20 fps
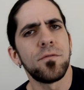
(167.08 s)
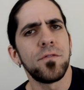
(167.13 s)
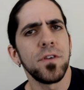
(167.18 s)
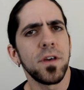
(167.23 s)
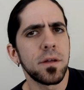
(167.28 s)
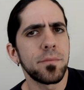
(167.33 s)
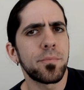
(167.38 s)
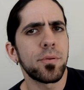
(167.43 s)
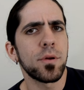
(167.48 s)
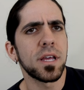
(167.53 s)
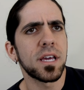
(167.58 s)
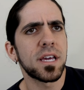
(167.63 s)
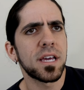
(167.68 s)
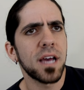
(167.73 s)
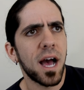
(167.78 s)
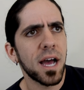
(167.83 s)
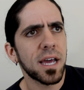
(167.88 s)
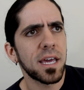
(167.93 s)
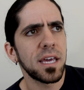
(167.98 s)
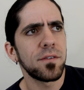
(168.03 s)
I'm feeling pretty
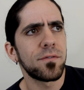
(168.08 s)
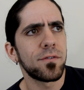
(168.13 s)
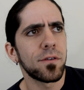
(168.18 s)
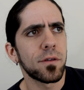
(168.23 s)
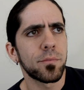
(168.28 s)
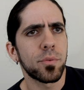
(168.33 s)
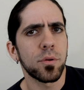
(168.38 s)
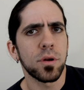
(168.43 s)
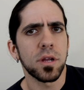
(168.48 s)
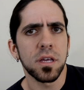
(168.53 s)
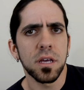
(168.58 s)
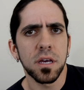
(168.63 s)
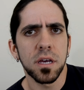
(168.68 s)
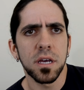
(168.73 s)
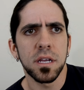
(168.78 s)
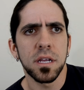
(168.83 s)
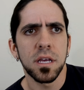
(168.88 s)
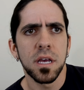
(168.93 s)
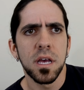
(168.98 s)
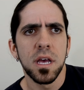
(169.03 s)
cocky, feeling pretty
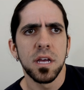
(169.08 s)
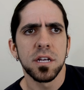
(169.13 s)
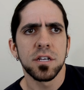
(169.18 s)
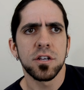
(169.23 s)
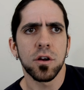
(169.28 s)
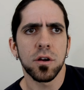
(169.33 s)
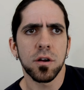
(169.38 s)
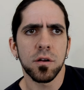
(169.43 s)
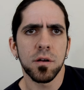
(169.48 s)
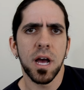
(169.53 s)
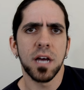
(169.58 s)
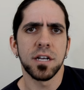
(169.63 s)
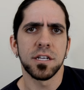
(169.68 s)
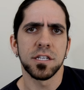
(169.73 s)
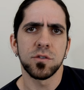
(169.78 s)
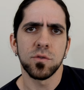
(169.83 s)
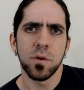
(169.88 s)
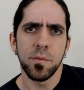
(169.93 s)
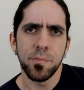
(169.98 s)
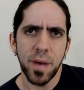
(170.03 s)
good. Turn around to
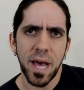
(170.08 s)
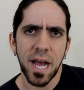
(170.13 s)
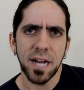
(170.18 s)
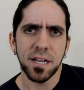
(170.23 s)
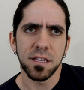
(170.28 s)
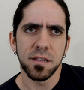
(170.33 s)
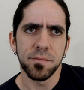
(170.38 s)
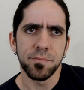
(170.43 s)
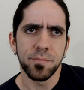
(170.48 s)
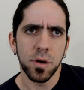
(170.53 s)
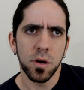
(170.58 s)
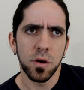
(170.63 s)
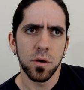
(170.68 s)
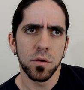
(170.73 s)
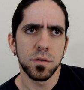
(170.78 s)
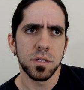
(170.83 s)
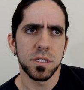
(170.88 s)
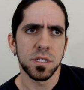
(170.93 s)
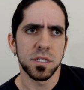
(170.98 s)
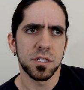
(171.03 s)
swim back to the
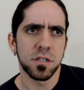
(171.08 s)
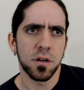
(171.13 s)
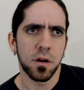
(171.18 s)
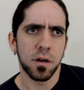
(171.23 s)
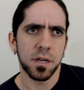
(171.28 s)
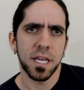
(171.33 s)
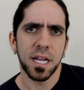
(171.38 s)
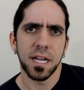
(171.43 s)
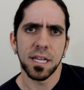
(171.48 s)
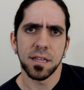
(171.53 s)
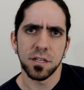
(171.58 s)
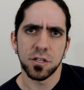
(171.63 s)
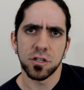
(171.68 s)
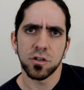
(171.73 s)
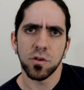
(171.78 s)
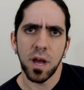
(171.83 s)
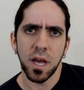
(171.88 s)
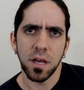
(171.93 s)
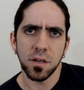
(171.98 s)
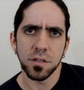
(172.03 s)
boat to start getting the
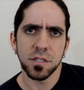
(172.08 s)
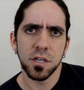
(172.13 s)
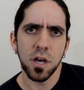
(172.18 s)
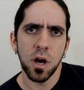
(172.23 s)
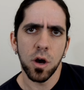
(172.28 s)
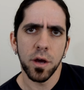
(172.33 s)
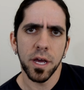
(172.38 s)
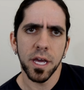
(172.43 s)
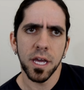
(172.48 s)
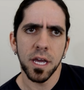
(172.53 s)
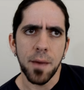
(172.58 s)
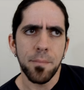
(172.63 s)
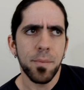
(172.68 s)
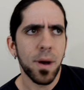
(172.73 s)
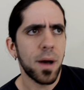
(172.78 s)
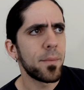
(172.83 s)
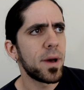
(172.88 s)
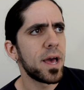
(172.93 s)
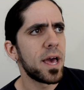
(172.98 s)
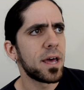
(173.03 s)
trials going. I
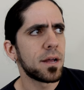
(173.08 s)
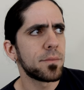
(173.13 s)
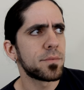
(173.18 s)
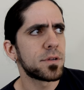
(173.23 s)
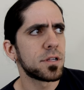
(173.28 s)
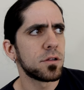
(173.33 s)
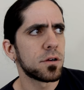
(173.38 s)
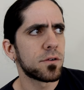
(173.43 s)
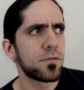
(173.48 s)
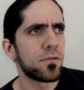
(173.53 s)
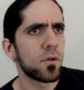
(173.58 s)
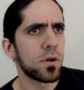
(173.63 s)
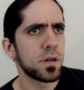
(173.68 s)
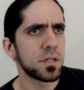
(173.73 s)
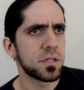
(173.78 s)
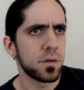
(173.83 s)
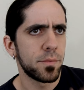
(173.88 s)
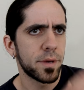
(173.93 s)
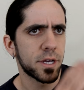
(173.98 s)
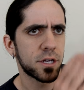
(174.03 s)
pop my head up to look for it
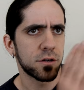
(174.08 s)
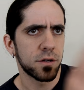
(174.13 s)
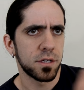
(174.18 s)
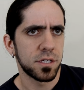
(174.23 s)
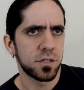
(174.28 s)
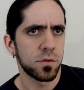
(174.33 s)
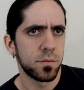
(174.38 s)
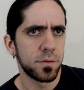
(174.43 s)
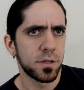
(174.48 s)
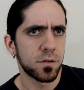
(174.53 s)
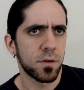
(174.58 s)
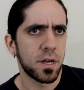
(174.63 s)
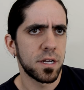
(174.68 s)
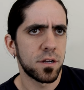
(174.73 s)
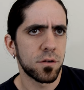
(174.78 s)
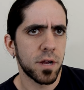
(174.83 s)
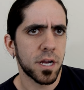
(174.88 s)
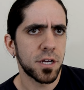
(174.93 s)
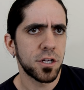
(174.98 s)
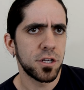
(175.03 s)
so I make sure I swim in the right
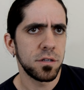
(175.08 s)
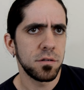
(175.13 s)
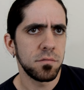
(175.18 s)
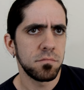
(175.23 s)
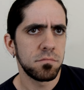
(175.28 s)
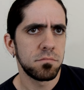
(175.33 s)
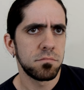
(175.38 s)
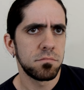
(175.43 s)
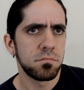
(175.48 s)
direction.